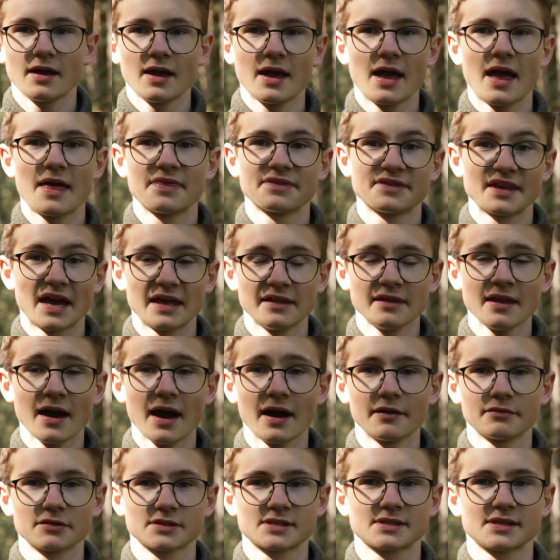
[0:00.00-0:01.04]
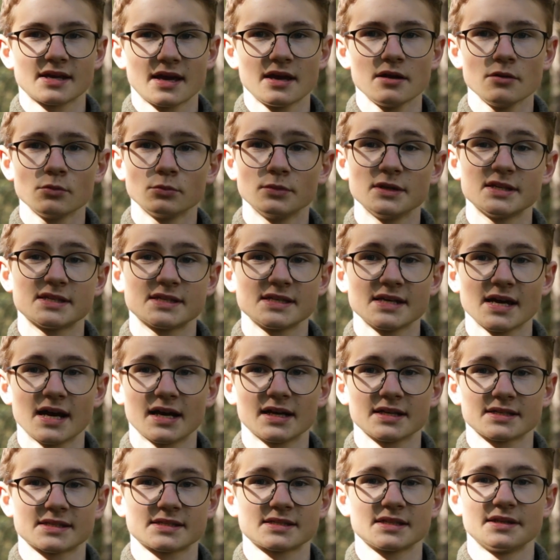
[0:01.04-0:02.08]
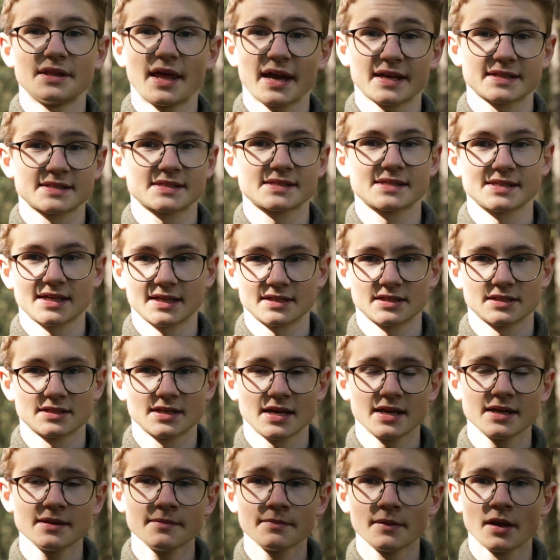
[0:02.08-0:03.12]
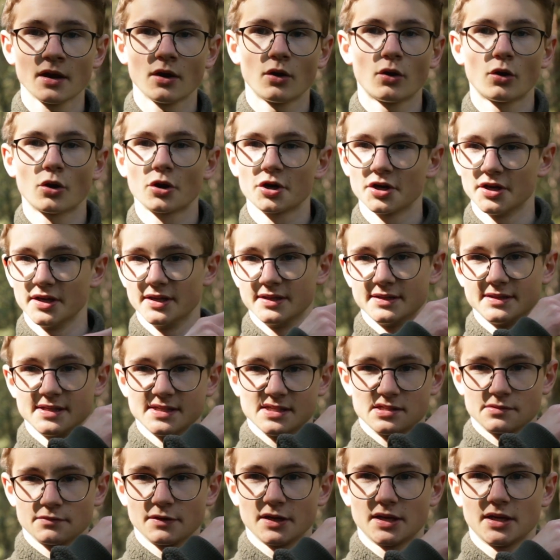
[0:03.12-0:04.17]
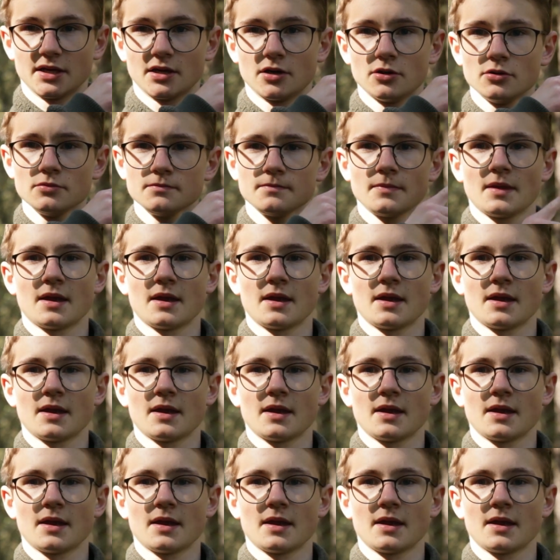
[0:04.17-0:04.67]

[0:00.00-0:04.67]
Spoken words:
And then I would say we see us next Saturday or in this video.